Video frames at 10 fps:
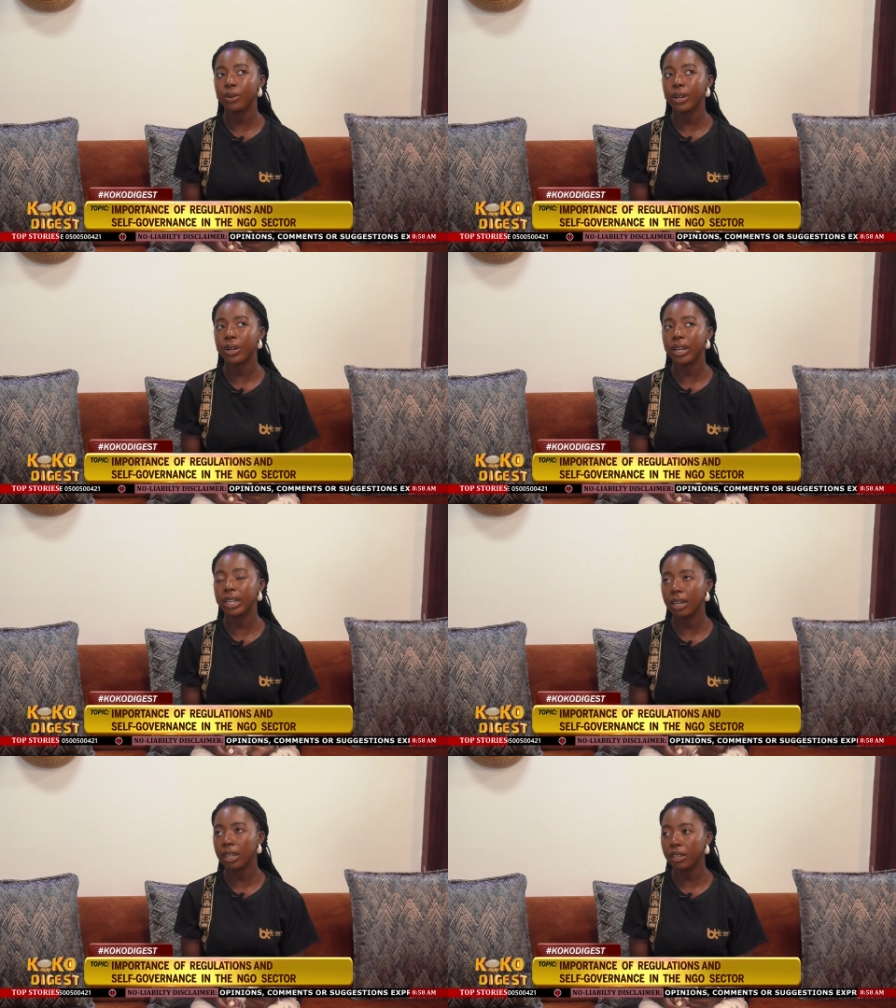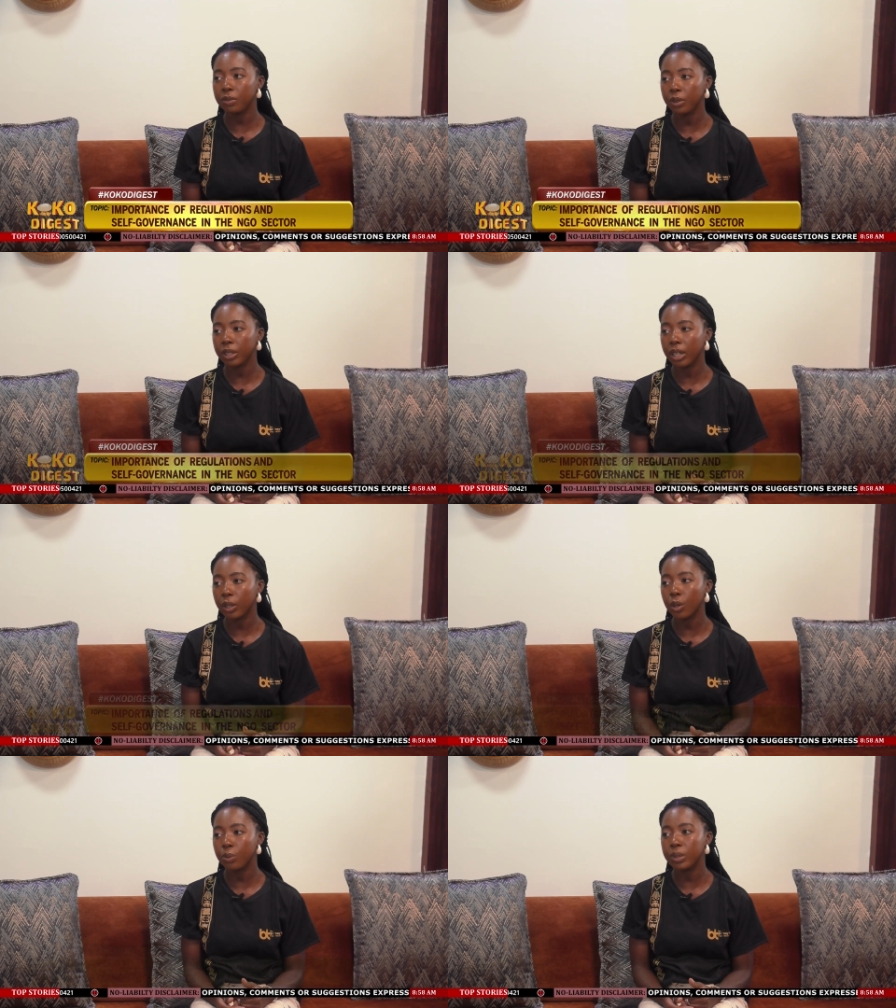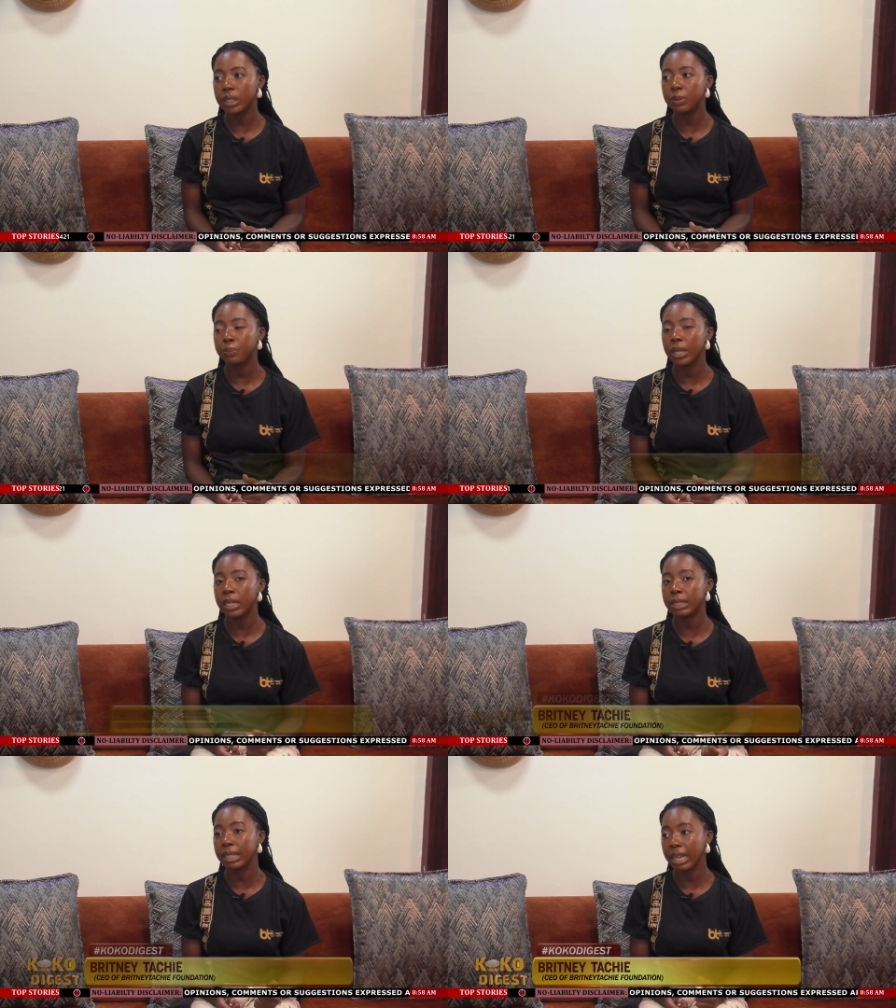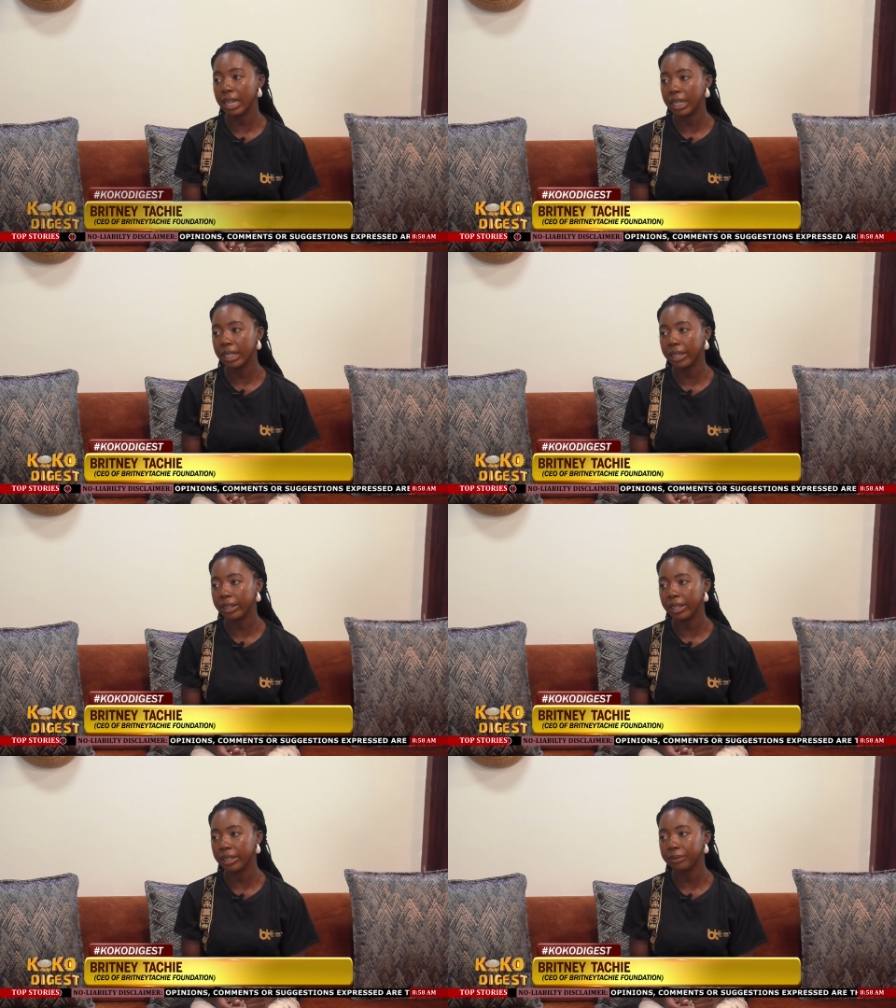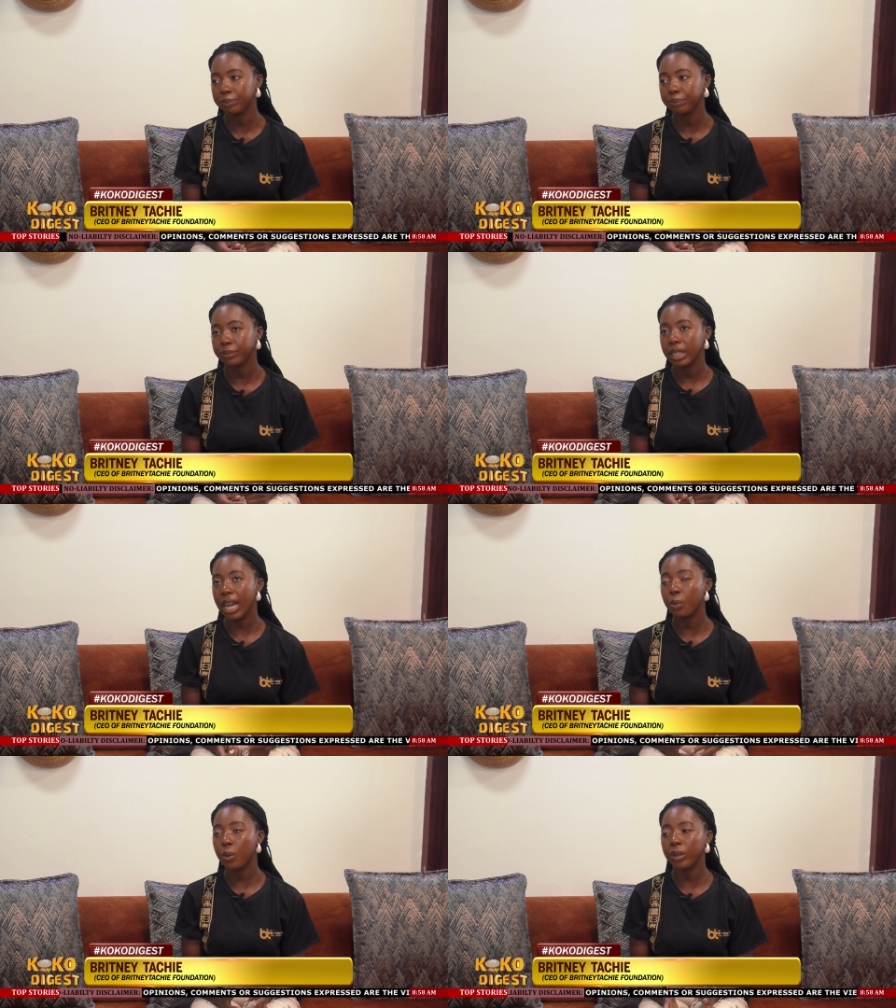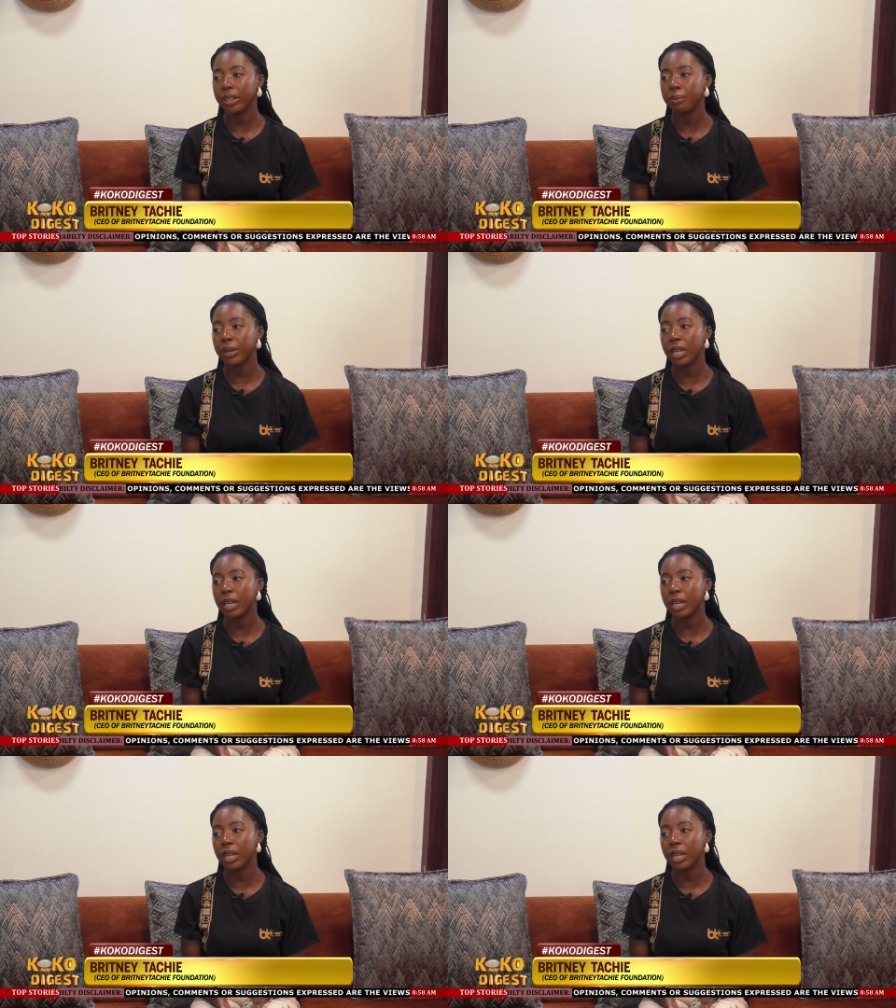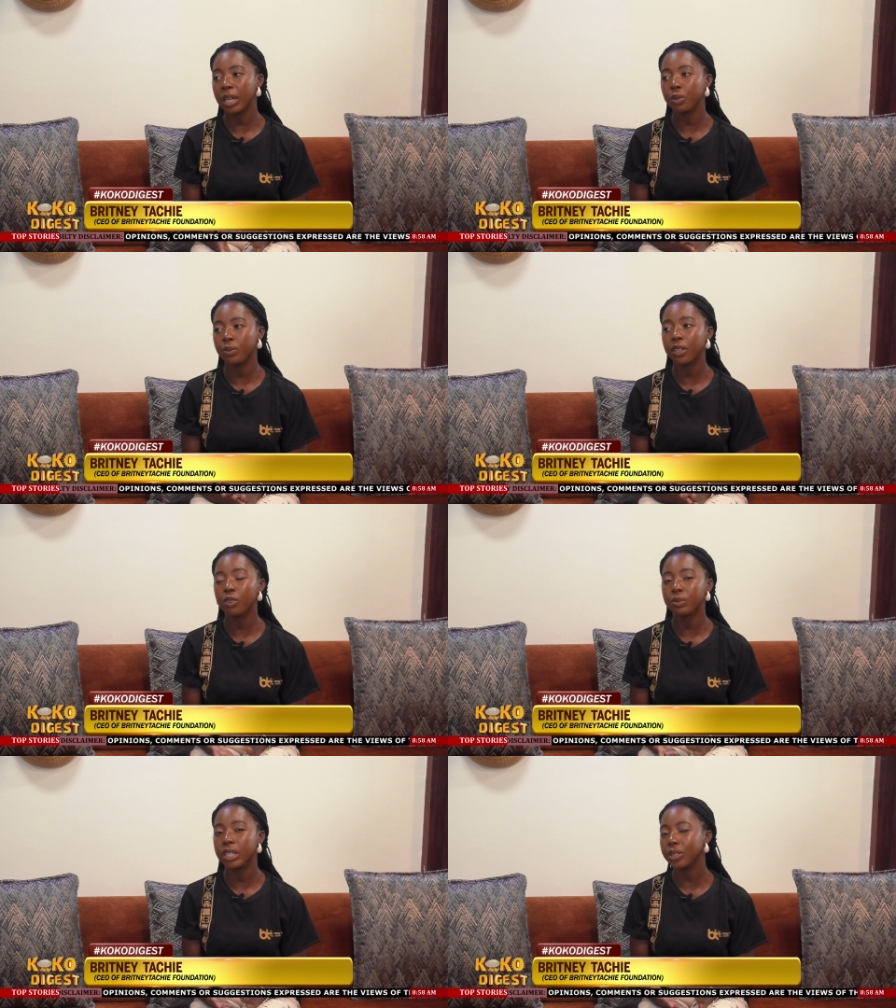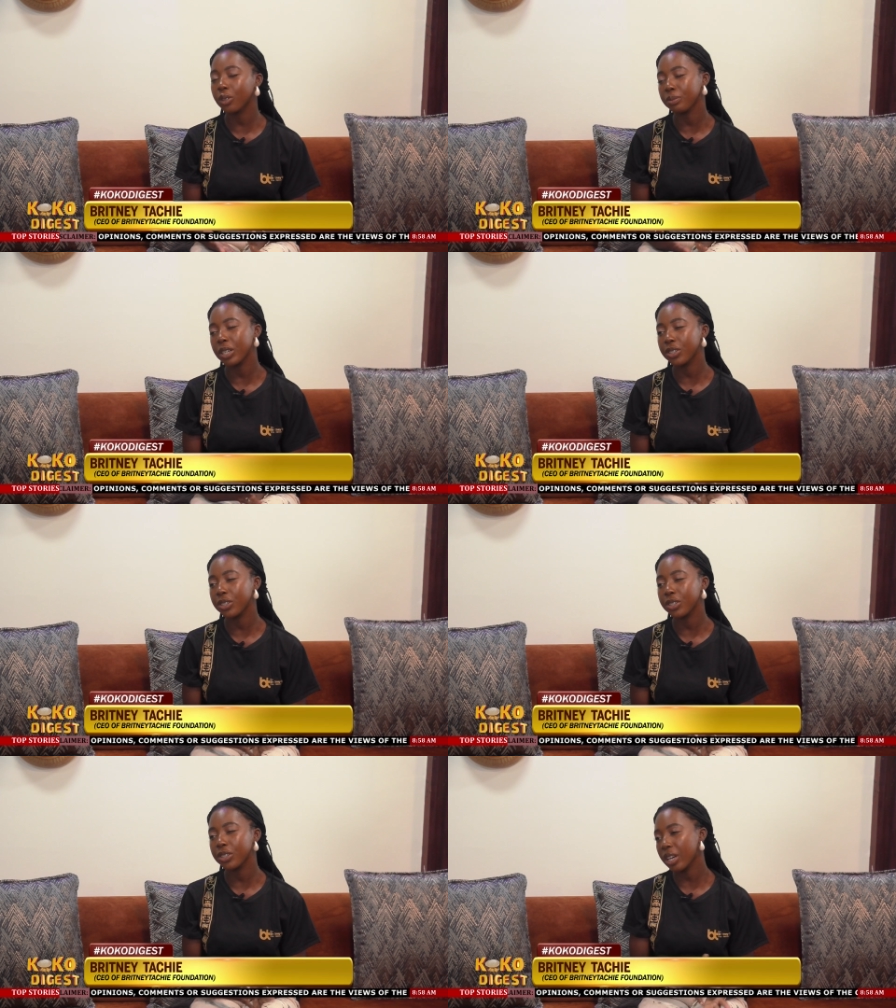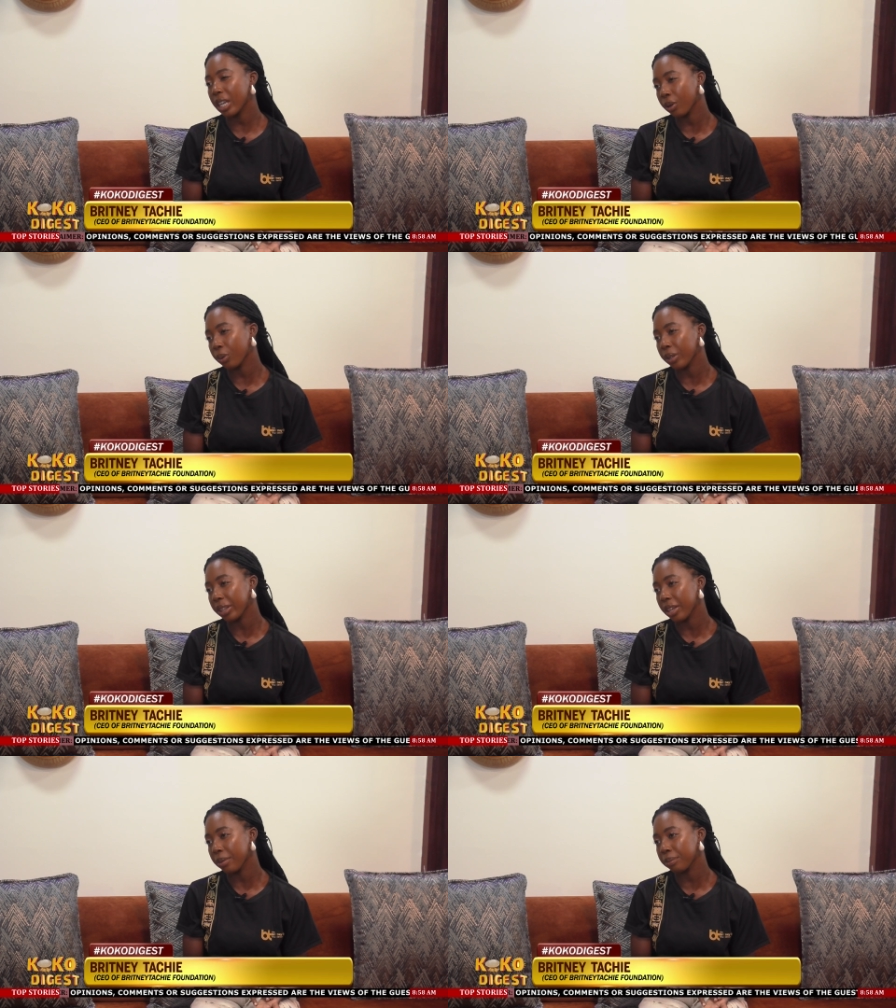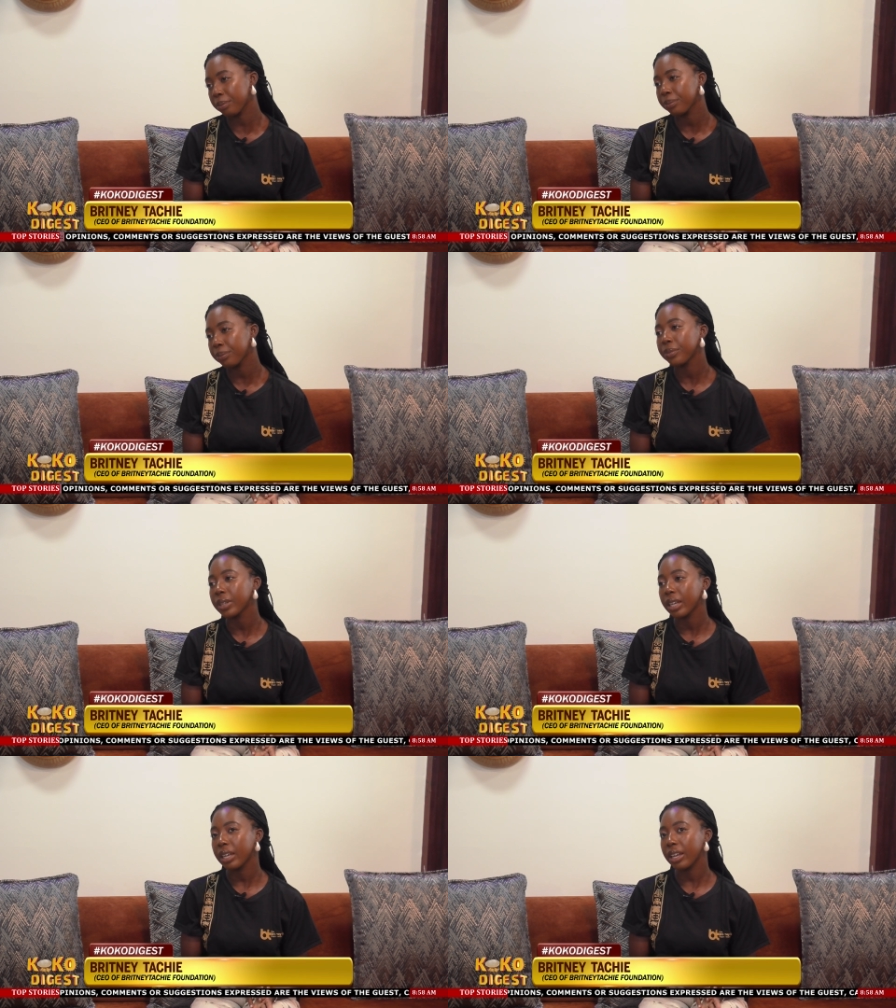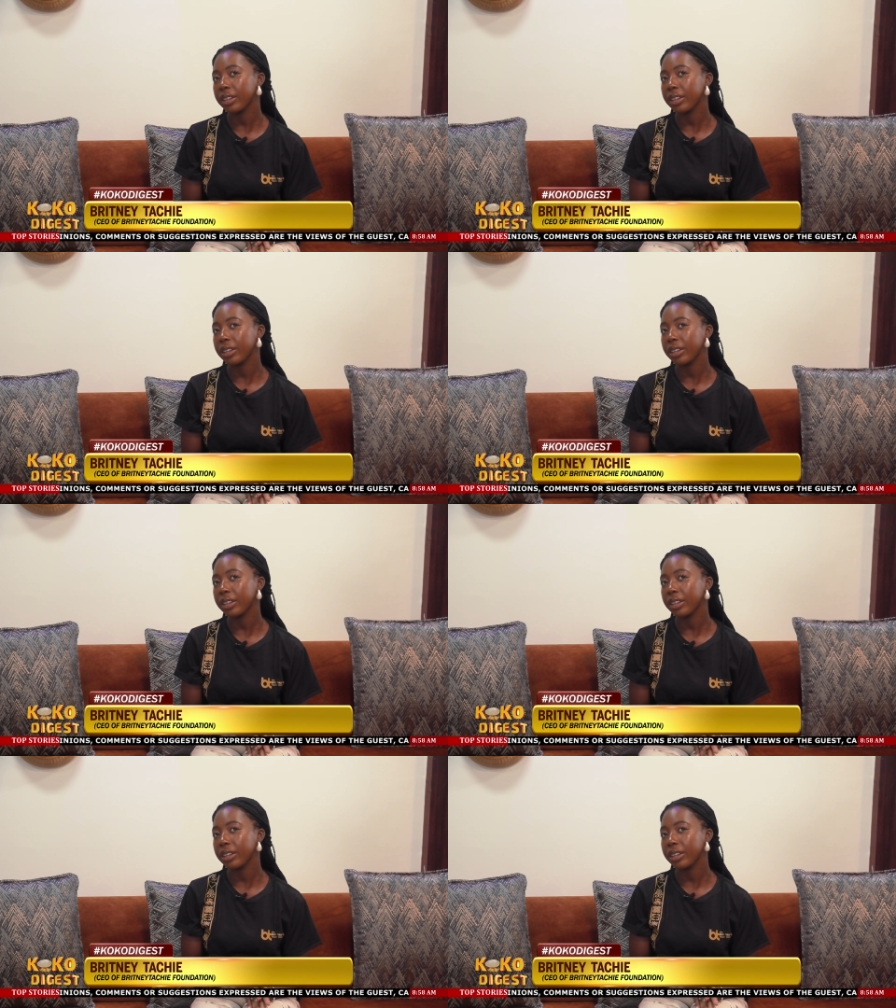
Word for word: They were in Ghana for their community-based learning and then I worked with them by providing information on menstrual health with them. Okay.